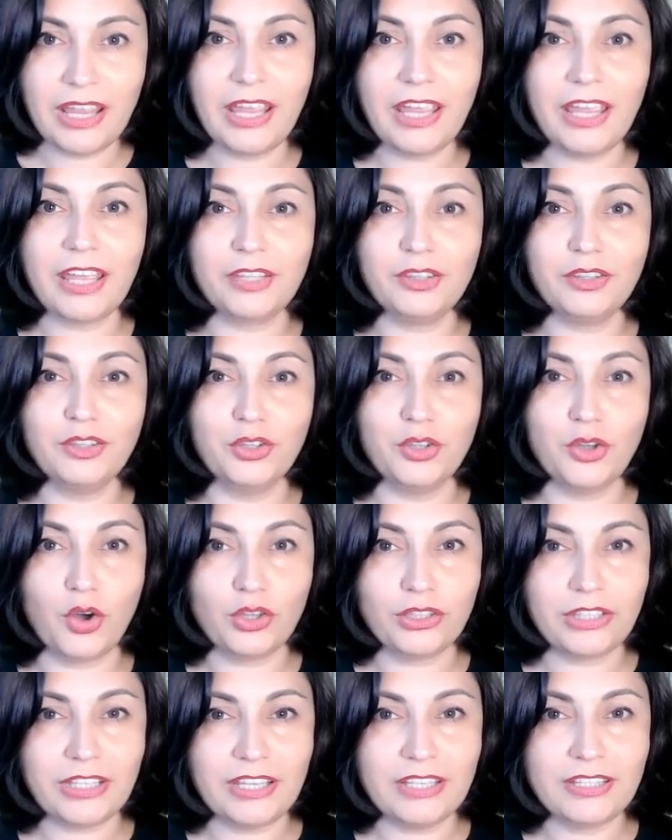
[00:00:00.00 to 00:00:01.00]
had
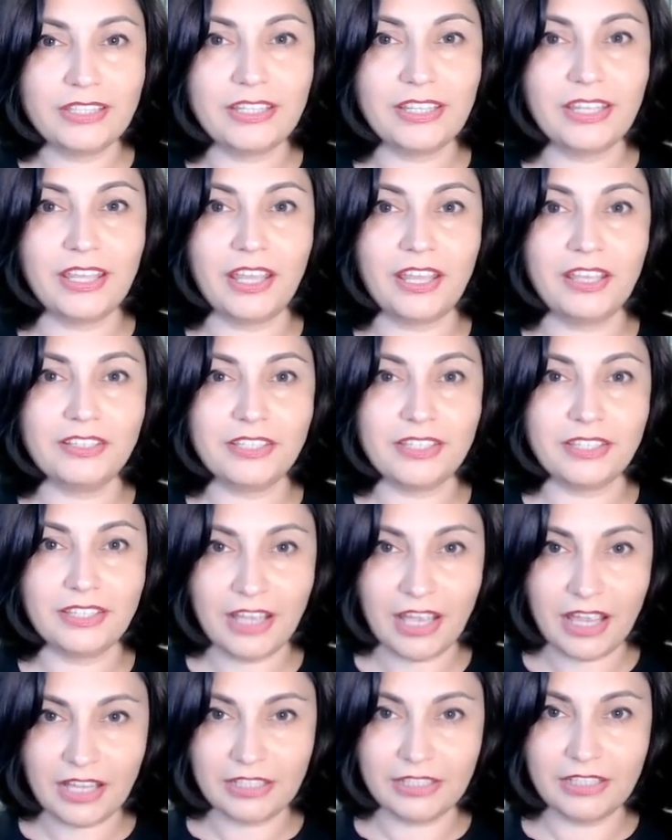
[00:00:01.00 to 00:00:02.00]
not indicated
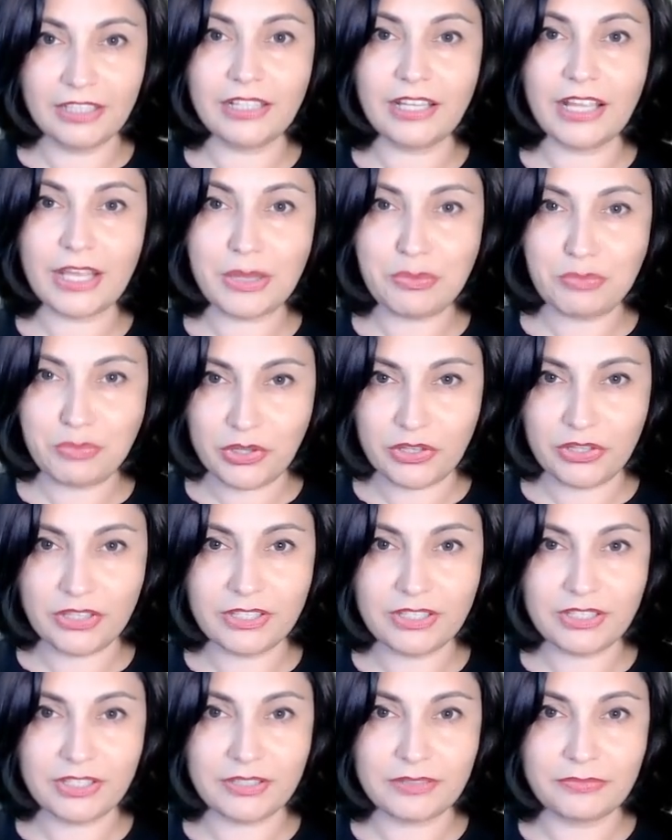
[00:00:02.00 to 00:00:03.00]
the
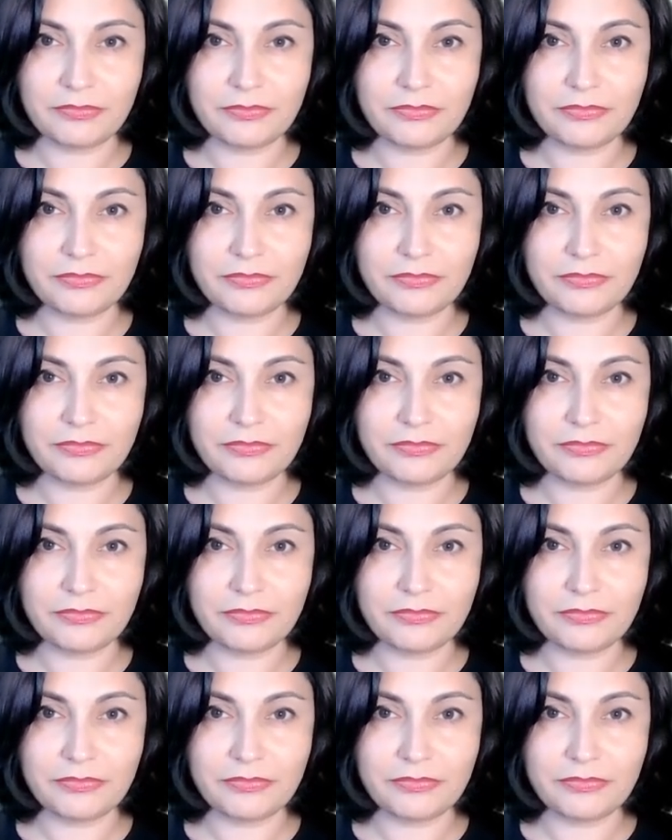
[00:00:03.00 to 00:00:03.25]
liability?